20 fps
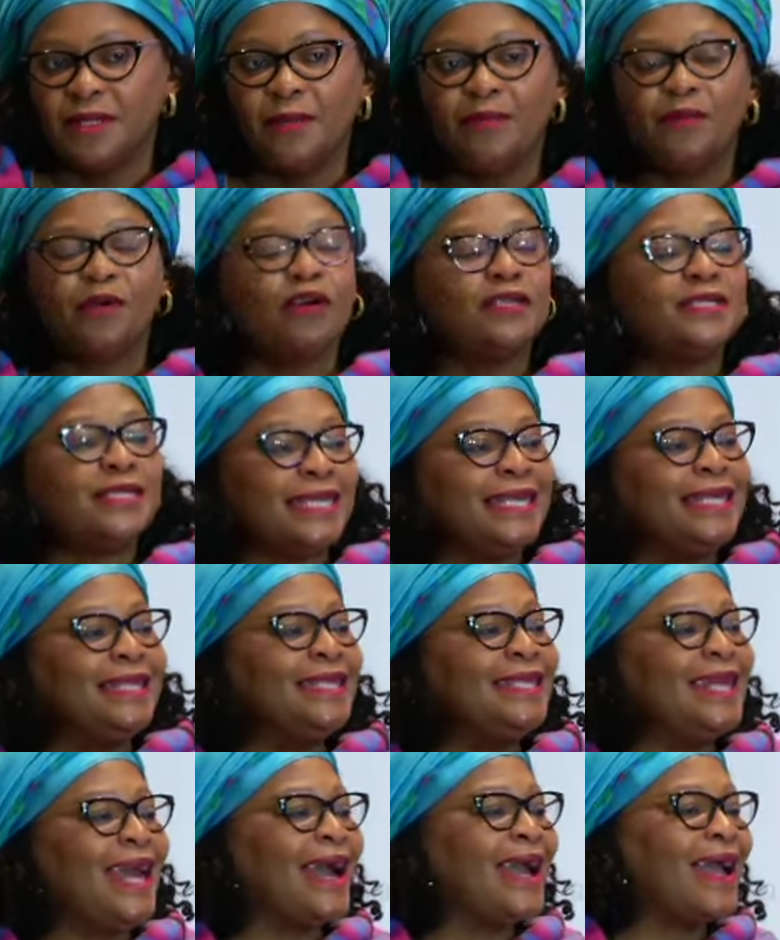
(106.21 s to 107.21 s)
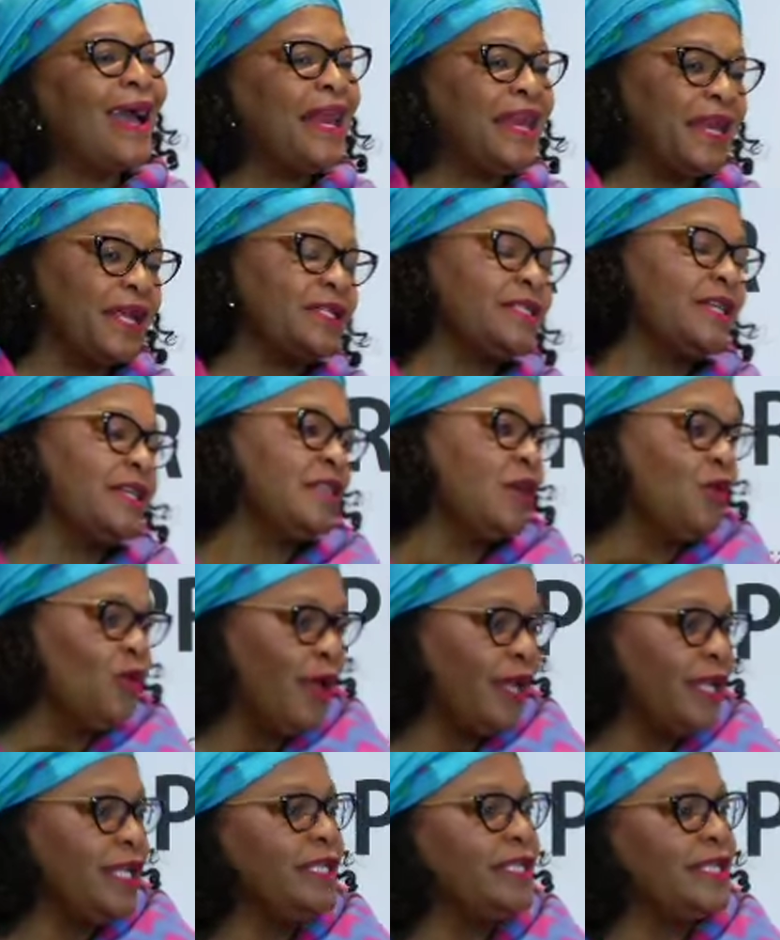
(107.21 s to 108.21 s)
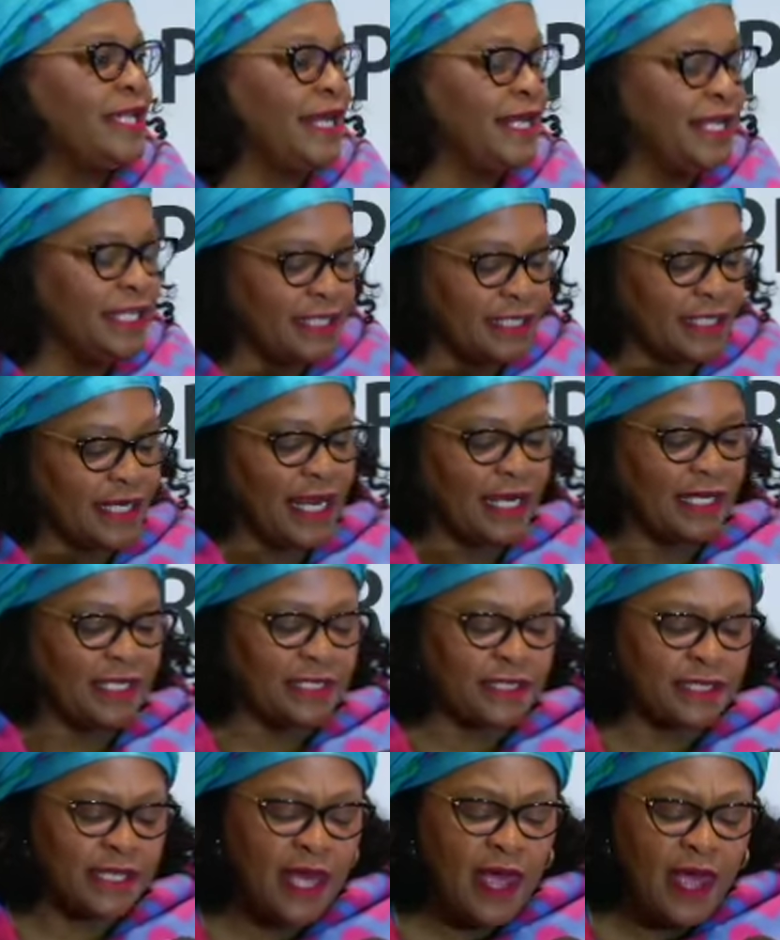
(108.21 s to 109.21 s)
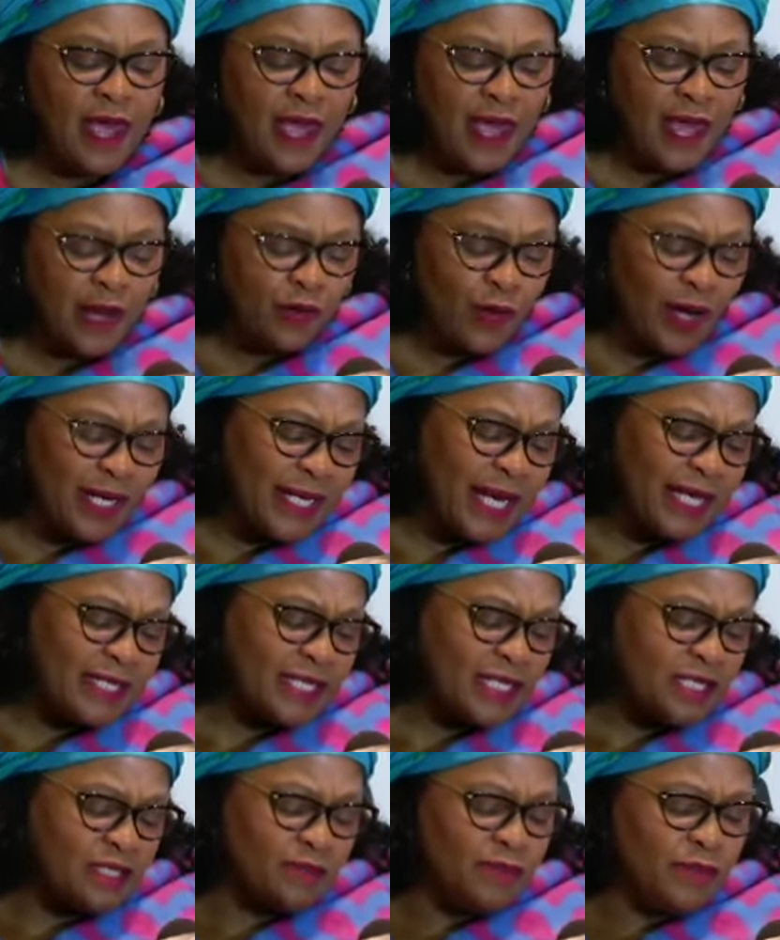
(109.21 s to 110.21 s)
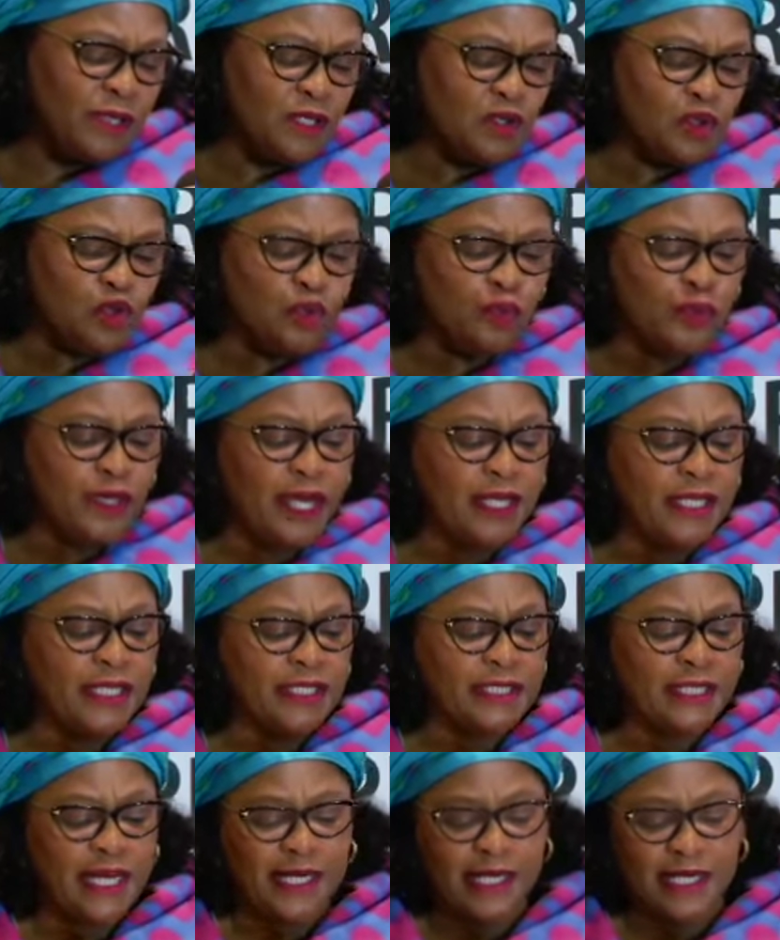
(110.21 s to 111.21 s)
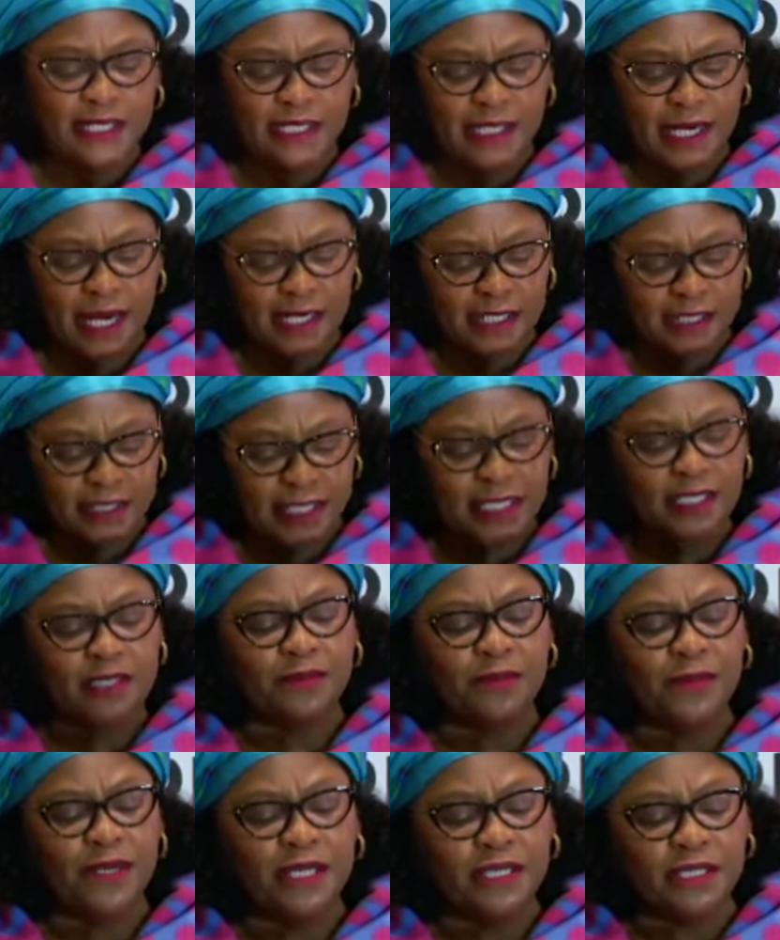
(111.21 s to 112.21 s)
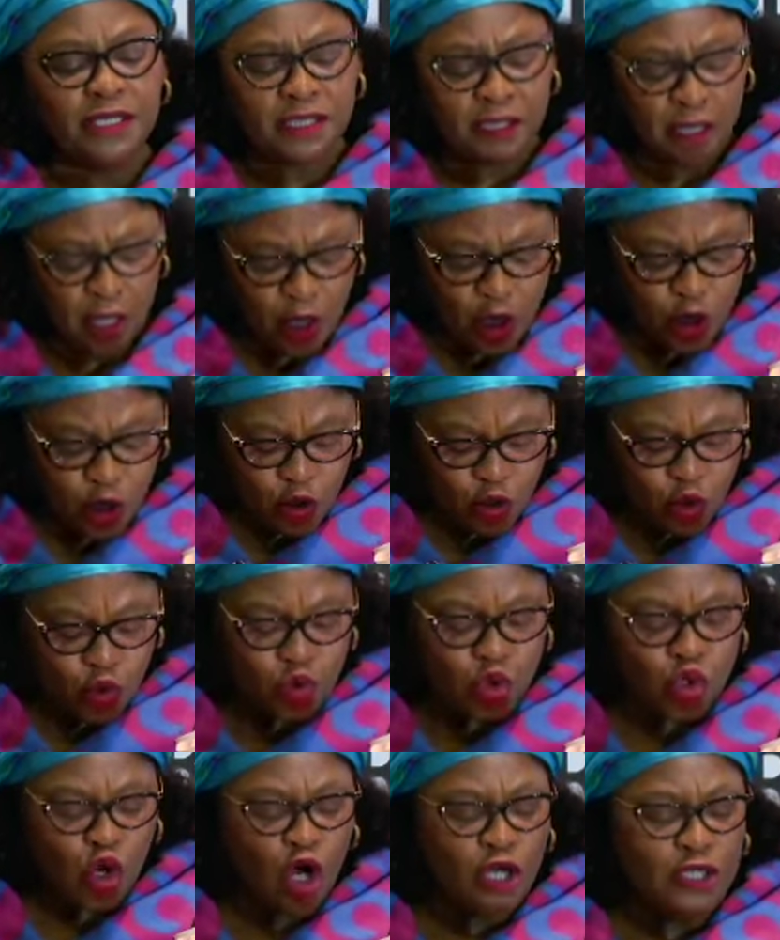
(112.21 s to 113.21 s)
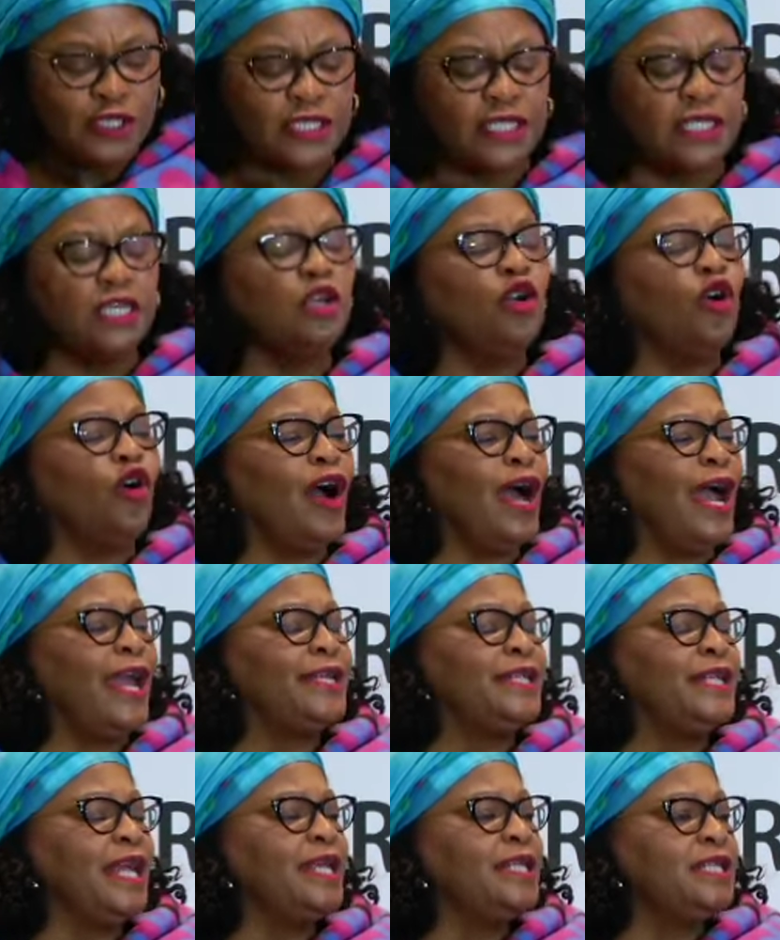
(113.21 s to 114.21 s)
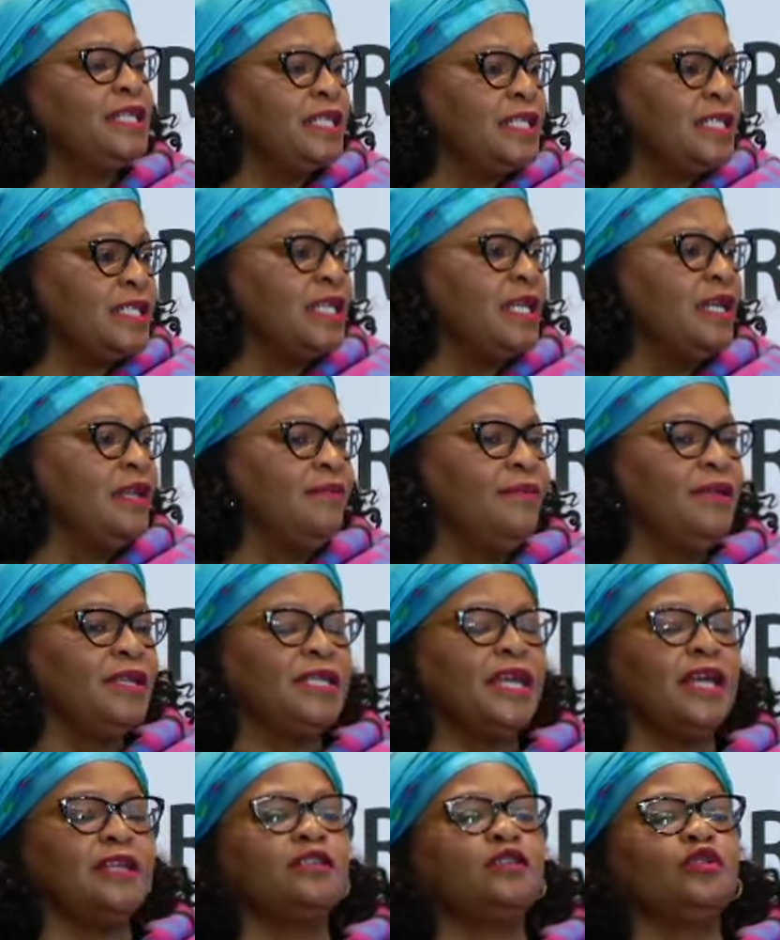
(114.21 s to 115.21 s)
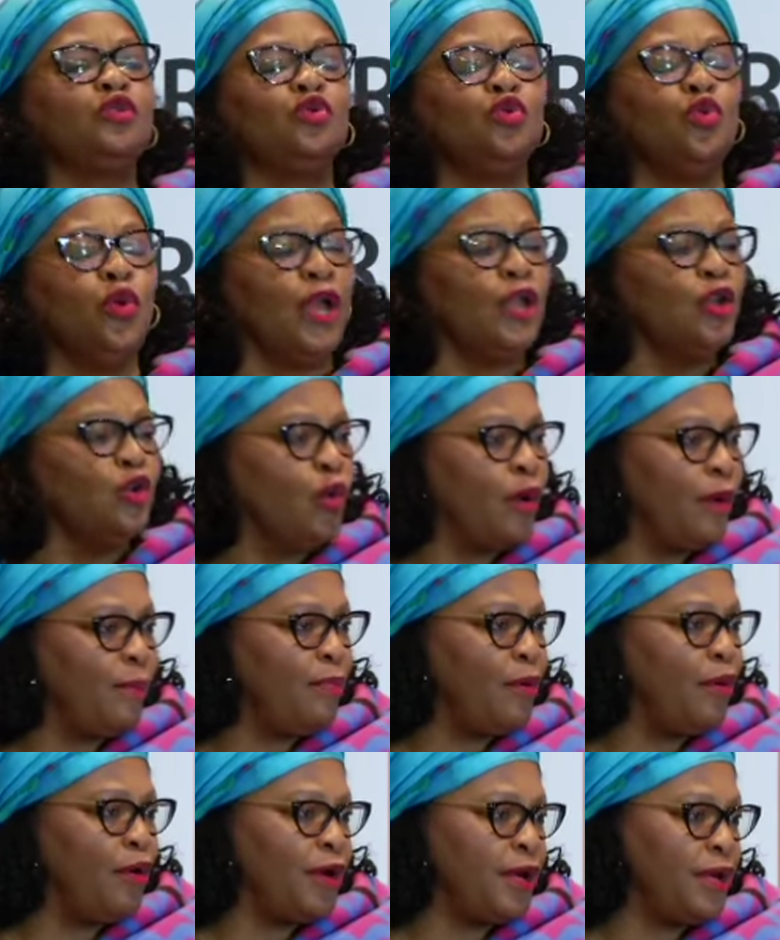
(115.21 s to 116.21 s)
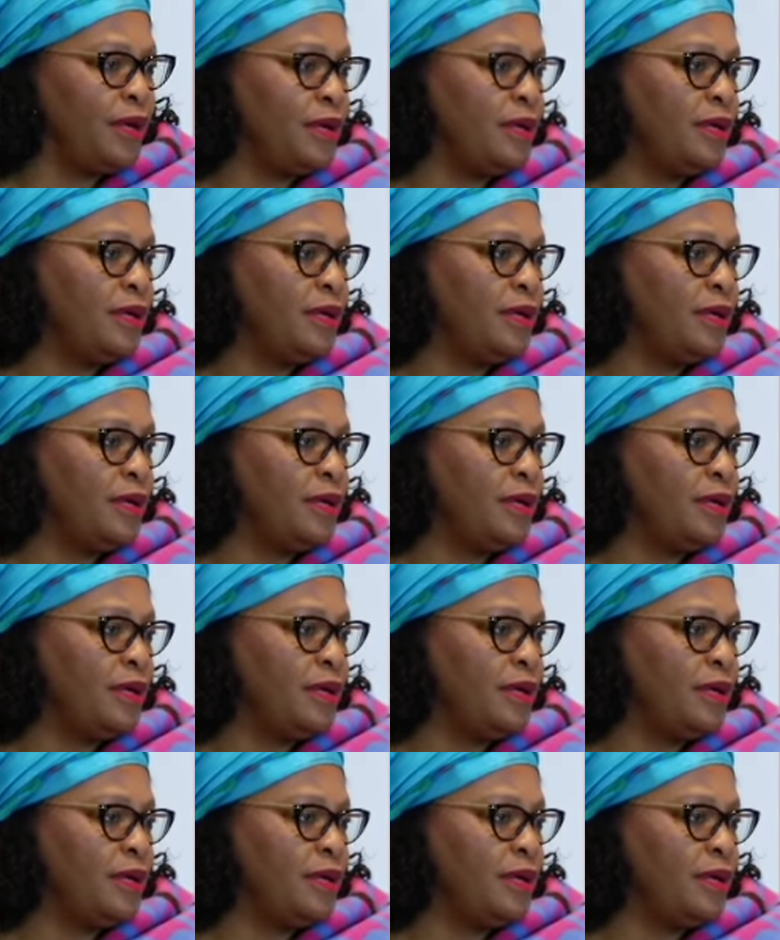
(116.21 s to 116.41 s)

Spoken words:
Because in their character, they were internationalists. And what does it mean to be an internationalist? It means you don't see your identity limited to where you were born.